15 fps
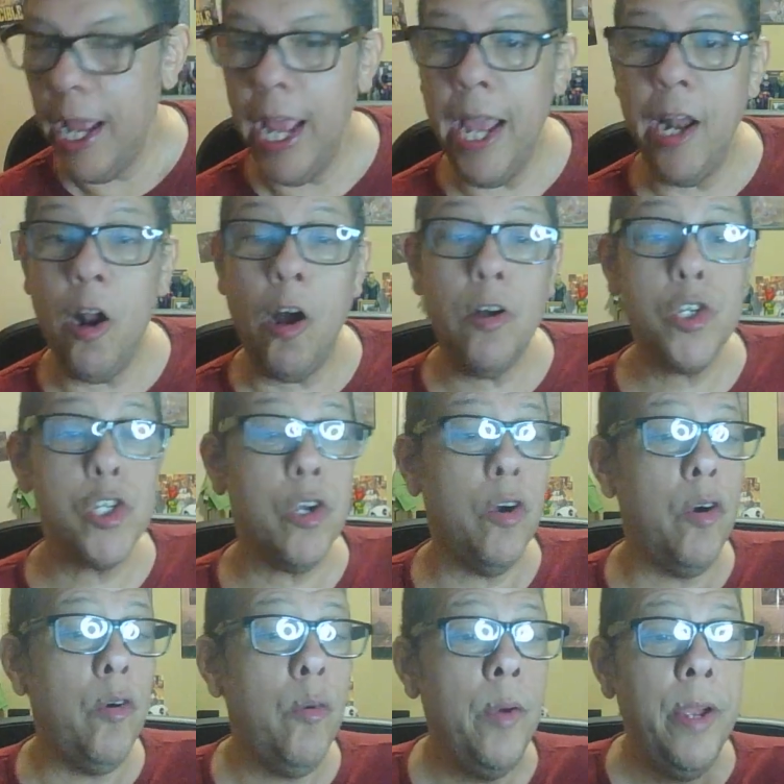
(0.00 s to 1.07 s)
And
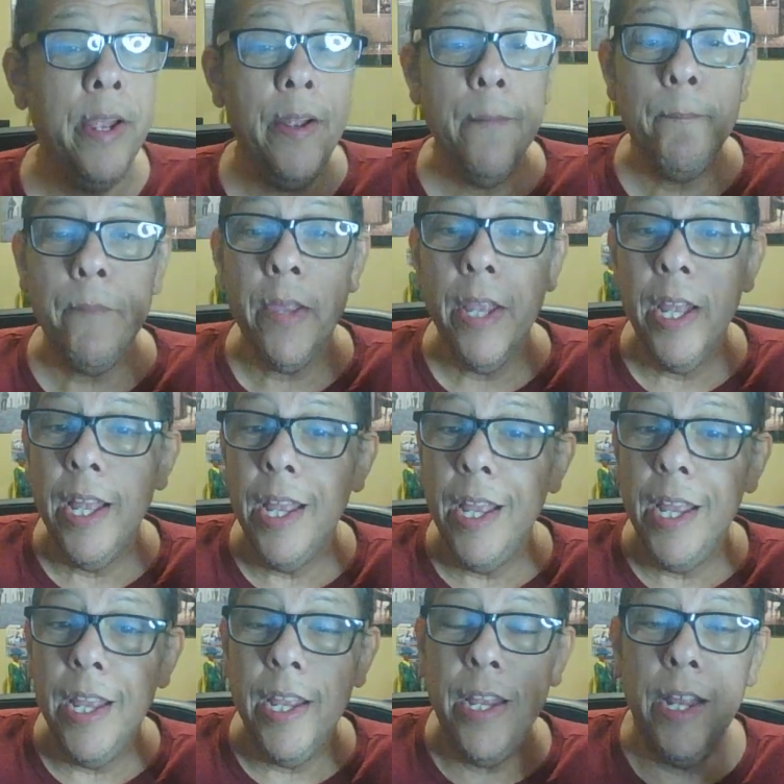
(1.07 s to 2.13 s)
also,
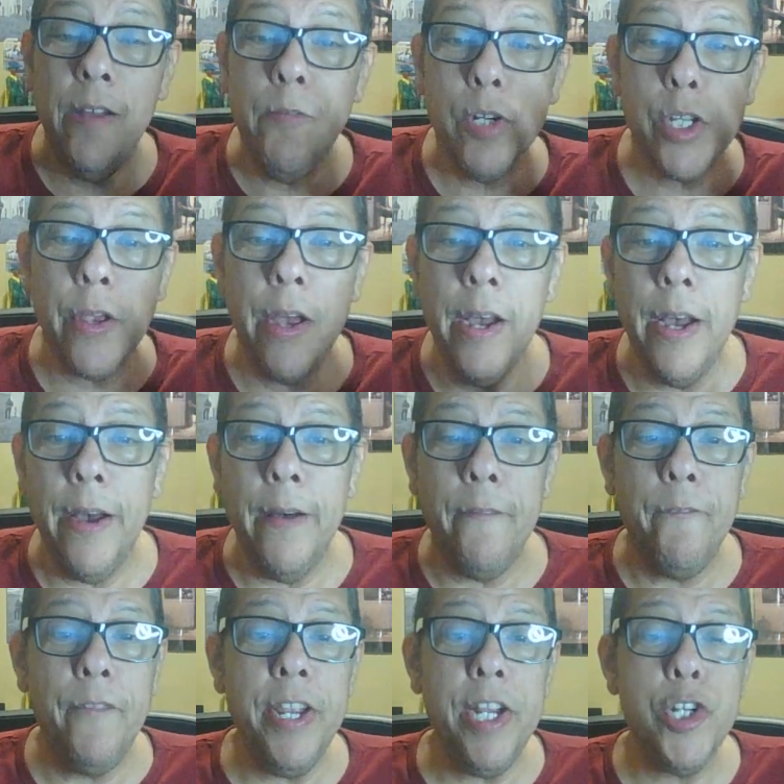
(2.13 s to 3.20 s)
he was
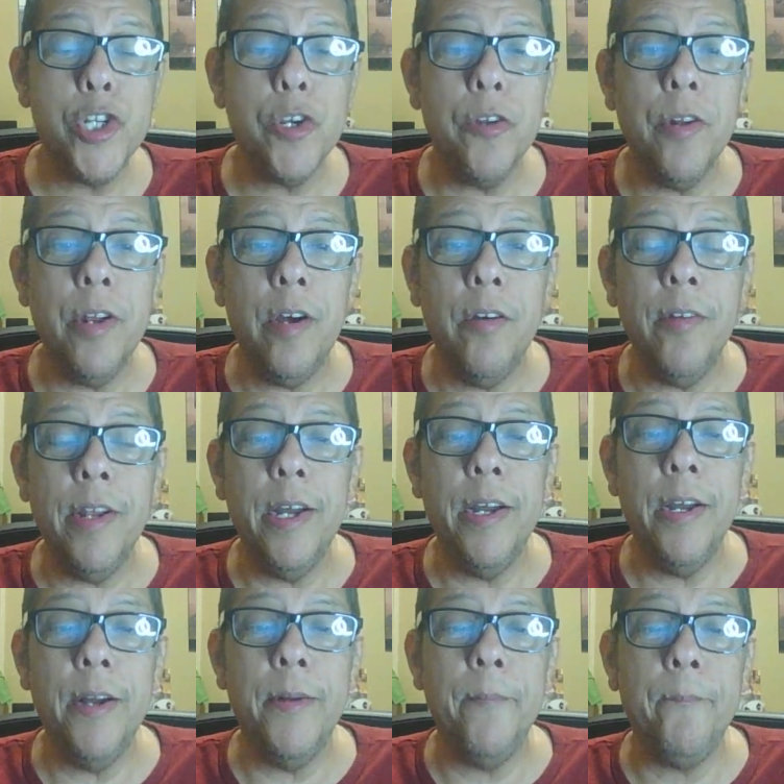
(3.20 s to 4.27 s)
featured
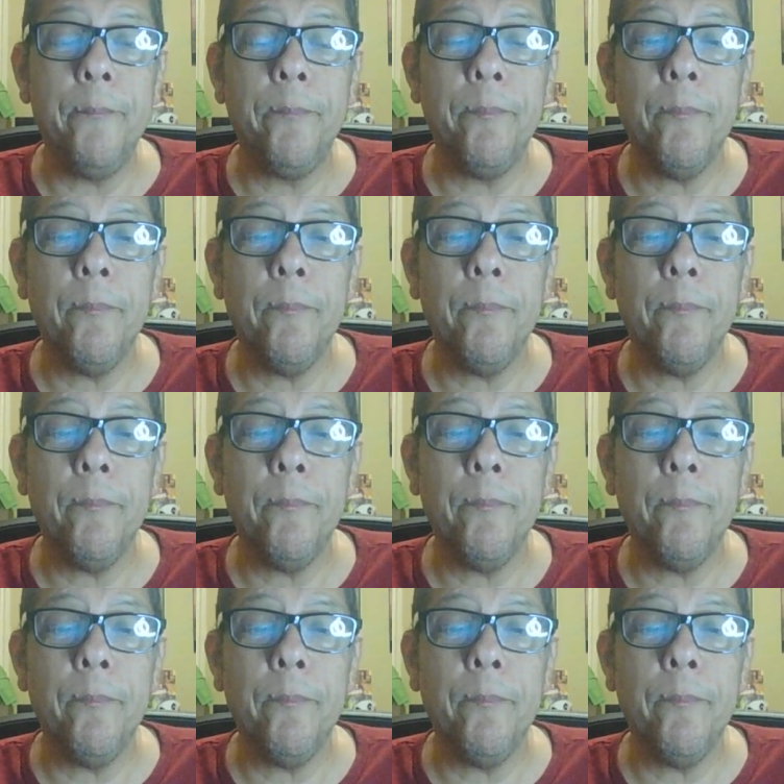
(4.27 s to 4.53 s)
on.